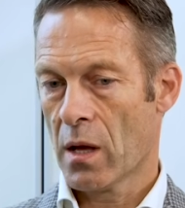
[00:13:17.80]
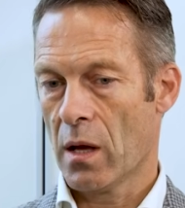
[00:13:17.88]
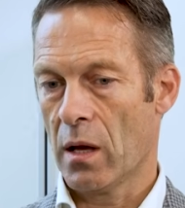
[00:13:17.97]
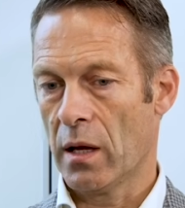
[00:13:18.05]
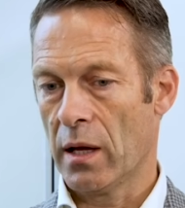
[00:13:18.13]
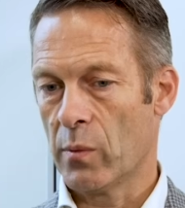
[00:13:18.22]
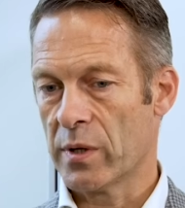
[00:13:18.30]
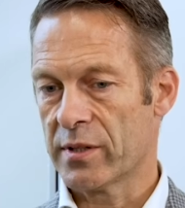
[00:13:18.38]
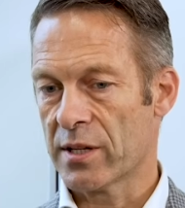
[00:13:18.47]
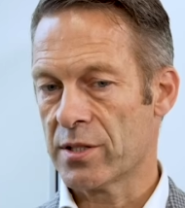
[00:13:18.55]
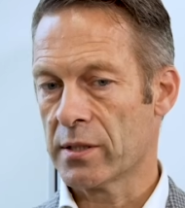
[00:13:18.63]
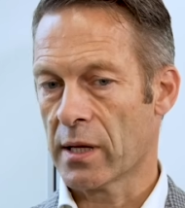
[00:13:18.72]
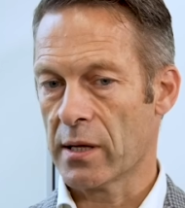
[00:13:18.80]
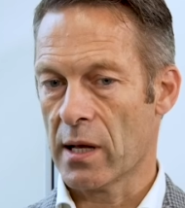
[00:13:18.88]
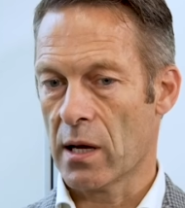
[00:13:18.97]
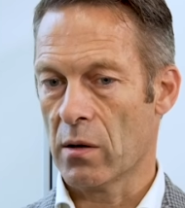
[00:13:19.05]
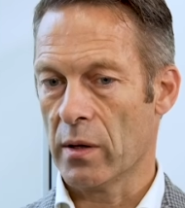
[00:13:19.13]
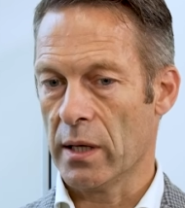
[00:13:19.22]
and we're testing that
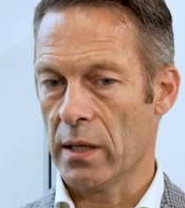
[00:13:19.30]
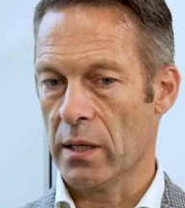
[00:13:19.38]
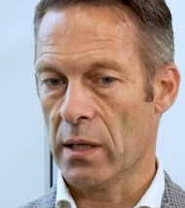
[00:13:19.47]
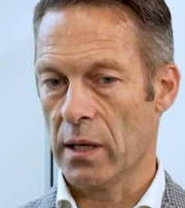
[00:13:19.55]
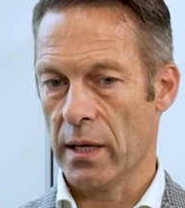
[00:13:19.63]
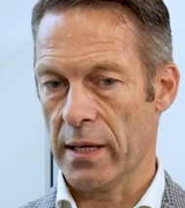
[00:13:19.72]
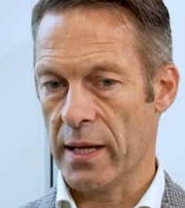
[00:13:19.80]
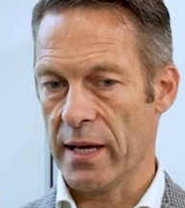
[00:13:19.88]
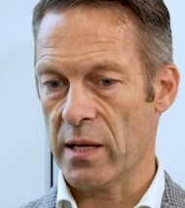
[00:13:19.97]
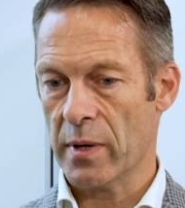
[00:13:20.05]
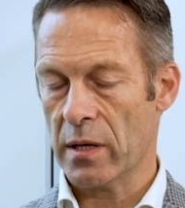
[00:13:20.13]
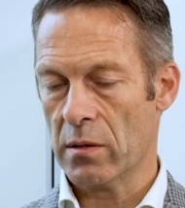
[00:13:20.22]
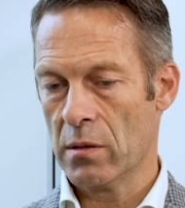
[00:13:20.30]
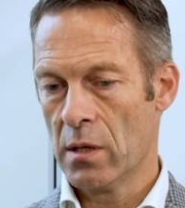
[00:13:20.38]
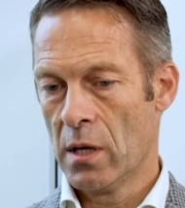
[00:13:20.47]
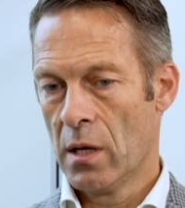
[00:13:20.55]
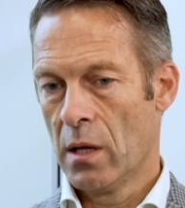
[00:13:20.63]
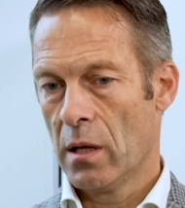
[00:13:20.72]
now in uh, AML,
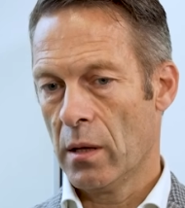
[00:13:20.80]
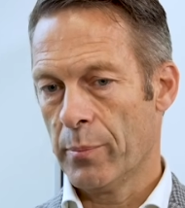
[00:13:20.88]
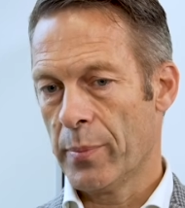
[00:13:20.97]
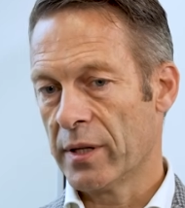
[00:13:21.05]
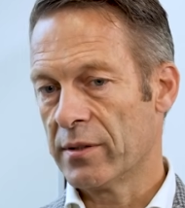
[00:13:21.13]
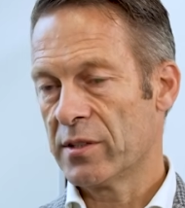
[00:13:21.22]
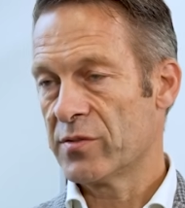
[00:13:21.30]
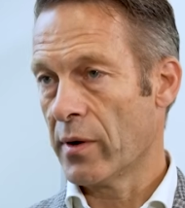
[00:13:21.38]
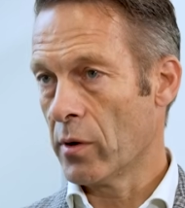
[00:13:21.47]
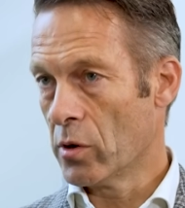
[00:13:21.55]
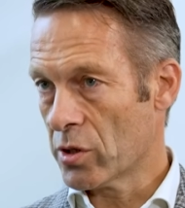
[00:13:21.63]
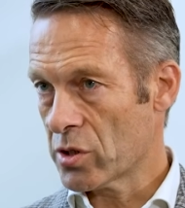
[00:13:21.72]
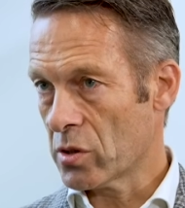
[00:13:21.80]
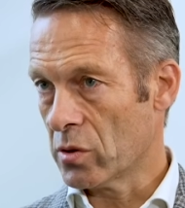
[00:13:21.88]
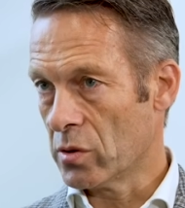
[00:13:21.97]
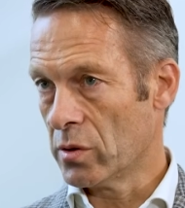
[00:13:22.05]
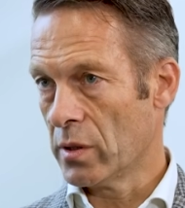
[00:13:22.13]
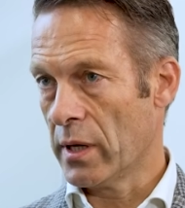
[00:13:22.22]
but it's very
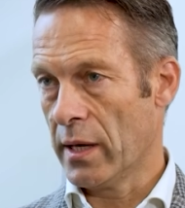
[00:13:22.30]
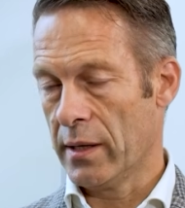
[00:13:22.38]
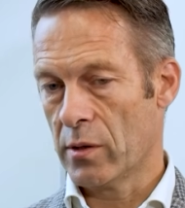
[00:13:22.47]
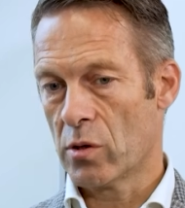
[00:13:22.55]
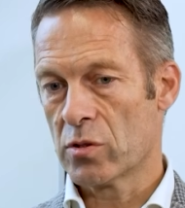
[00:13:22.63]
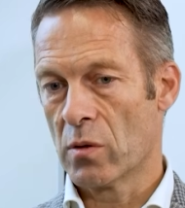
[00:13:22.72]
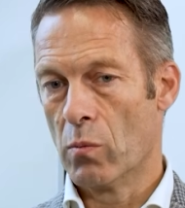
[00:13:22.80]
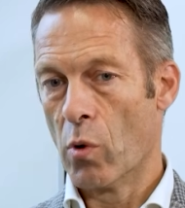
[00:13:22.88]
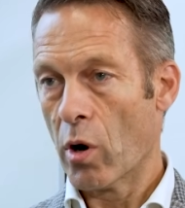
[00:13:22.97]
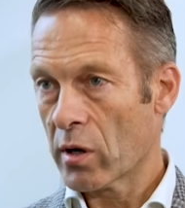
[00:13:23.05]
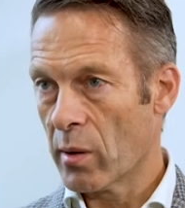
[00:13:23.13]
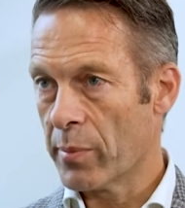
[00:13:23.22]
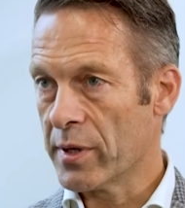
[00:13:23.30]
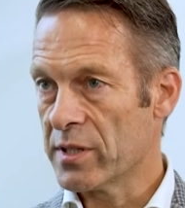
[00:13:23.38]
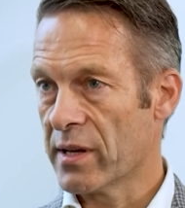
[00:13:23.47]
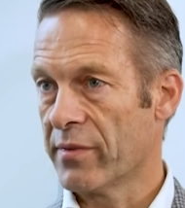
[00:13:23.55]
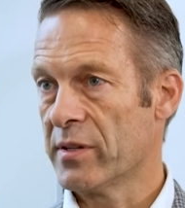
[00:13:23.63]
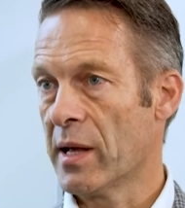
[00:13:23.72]
logical, and also more
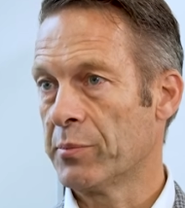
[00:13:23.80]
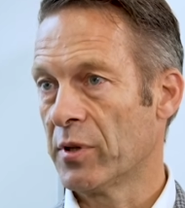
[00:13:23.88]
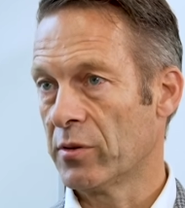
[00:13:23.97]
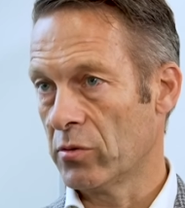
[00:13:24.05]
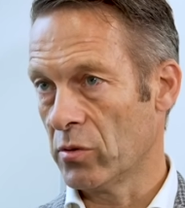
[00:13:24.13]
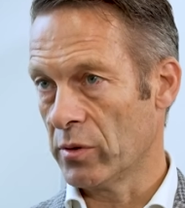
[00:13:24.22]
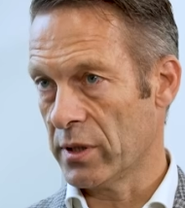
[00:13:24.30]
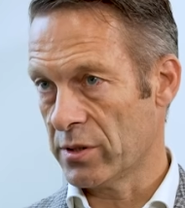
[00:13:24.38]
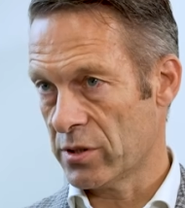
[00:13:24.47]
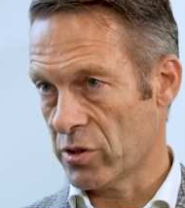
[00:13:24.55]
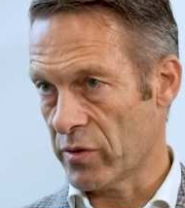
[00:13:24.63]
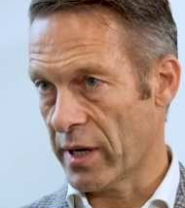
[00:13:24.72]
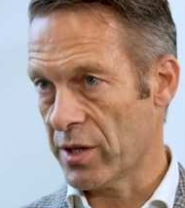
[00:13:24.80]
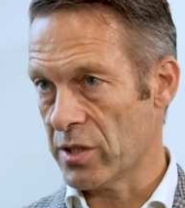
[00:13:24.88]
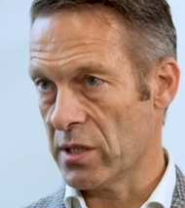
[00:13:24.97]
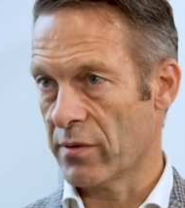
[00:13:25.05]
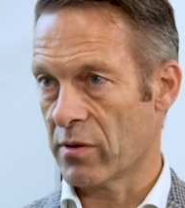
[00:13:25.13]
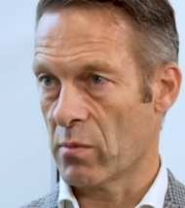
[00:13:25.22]
companies have adapted to this
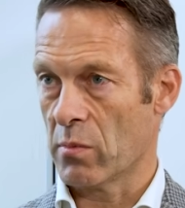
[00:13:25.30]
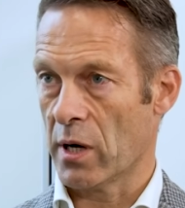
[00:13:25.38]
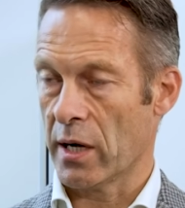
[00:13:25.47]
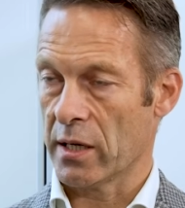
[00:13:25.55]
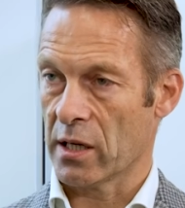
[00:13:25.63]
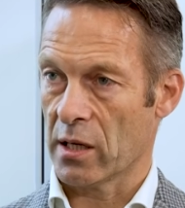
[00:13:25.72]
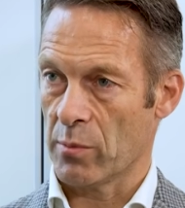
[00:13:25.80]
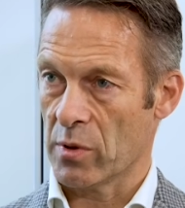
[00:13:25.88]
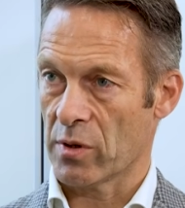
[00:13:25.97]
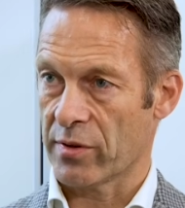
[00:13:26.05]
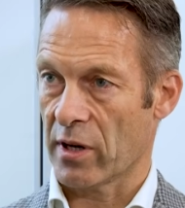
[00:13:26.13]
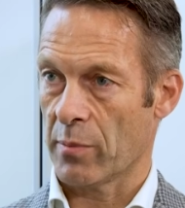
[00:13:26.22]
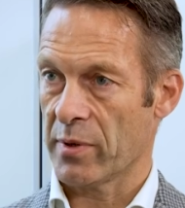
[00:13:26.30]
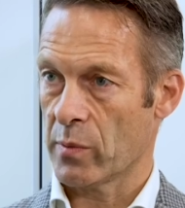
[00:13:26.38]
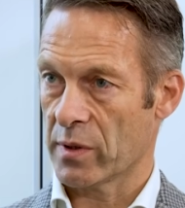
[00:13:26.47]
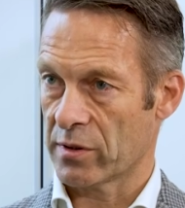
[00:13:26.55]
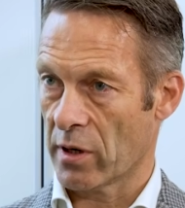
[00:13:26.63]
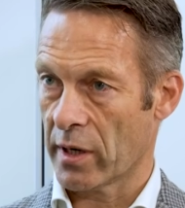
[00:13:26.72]
strategy of combining immunotherapy
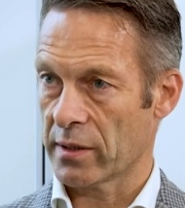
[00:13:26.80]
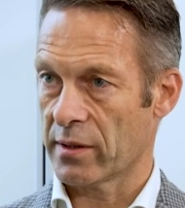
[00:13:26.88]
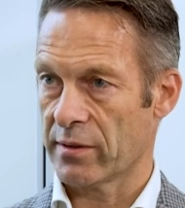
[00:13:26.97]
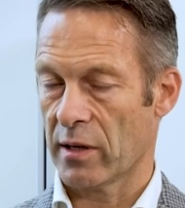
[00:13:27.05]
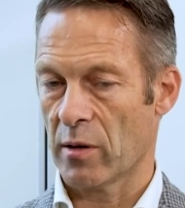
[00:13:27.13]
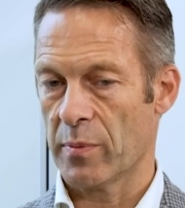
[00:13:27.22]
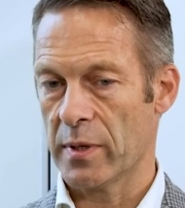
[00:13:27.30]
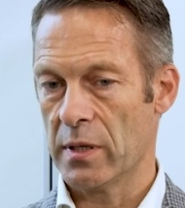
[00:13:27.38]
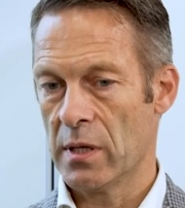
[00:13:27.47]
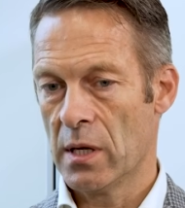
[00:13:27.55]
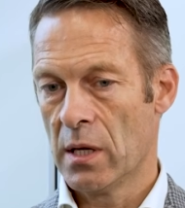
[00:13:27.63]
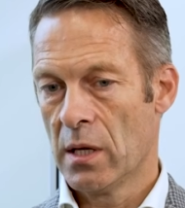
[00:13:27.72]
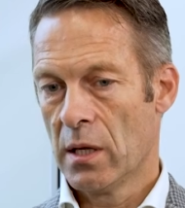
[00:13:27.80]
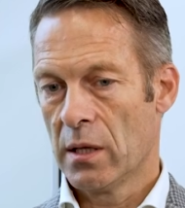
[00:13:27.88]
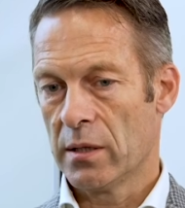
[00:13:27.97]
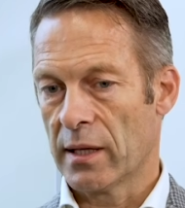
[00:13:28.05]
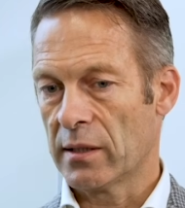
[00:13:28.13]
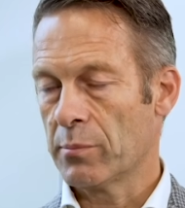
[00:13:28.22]
with targeted therapy,
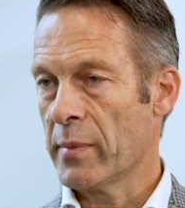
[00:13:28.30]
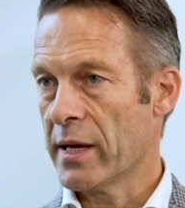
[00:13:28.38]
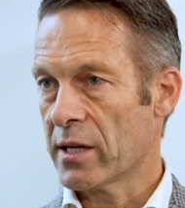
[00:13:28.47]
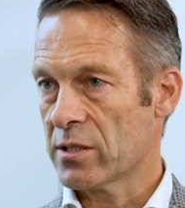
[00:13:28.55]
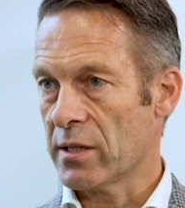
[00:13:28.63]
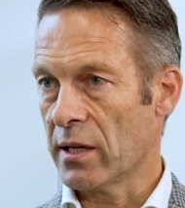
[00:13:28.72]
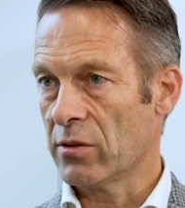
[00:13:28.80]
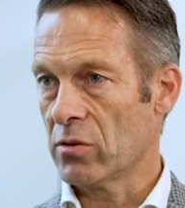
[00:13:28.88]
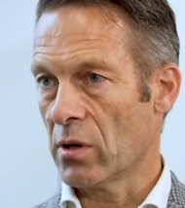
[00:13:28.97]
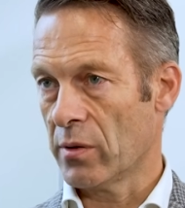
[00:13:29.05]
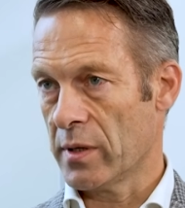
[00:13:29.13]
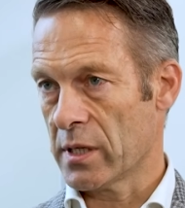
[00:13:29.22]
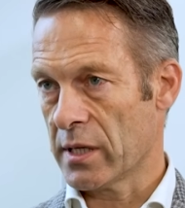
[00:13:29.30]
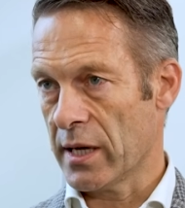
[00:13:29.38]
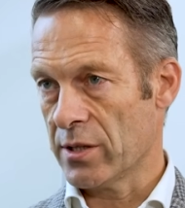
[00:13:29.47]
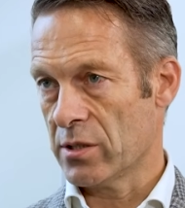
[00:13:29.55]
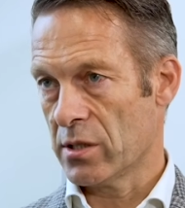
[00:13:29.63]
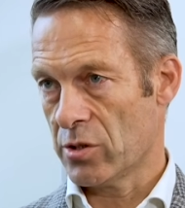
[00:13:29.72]
that it may extend to other
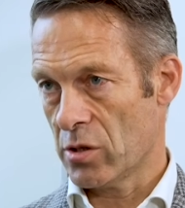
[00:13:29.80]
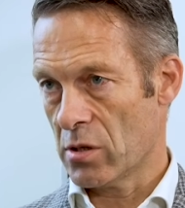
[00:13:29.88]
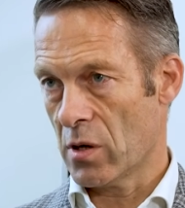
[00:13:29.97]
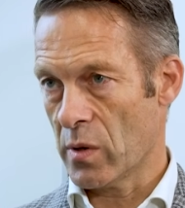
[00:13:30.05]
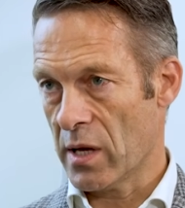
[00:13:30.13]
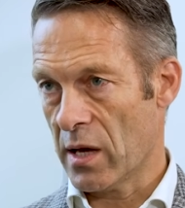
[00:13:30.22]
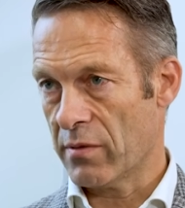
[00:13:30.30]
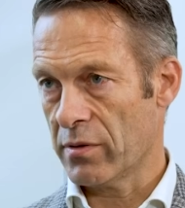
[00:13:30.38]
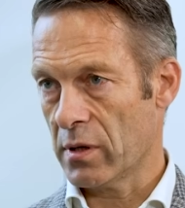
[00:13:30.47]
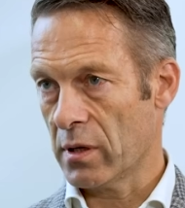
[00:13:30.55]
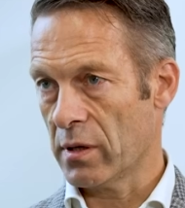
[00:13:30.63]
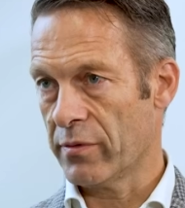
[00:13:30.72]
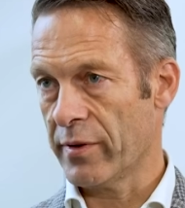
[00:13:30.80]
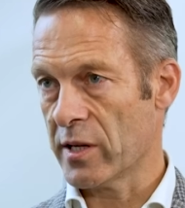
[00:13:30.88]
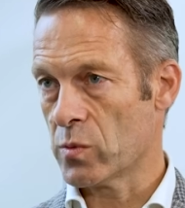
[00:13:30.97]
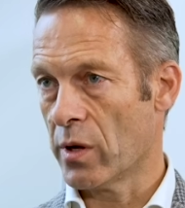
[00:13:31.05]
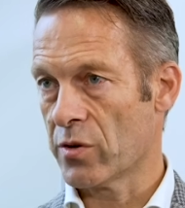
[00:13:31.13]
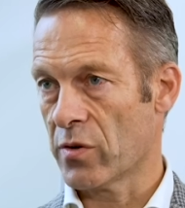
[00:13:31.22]
indications. As you know, we have a
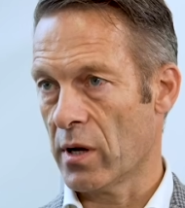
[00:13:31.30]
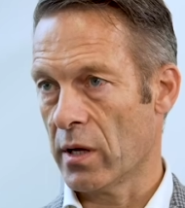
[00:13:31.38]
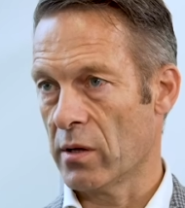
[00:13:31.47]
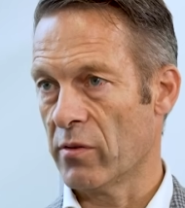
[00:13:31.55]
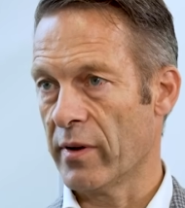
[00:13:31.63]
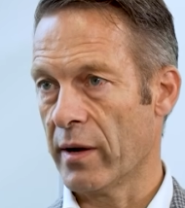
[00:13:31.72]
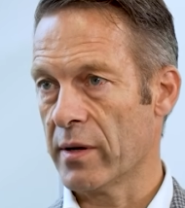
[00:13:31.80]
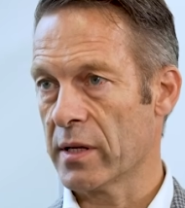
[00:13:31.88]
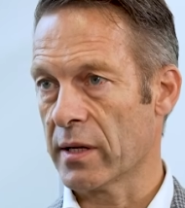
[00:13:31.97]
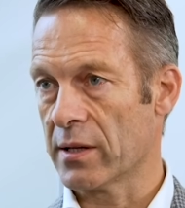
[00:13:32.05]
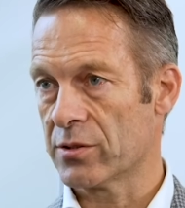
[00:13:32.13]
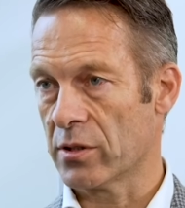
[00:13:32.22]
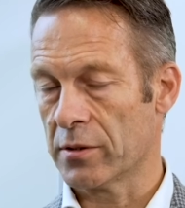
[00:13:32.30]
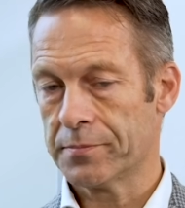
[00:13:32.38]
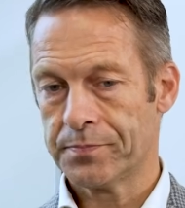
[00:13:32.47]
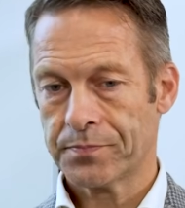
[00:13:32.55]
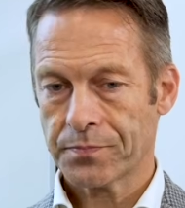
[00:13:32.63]
phase one trial in ovarian cancer.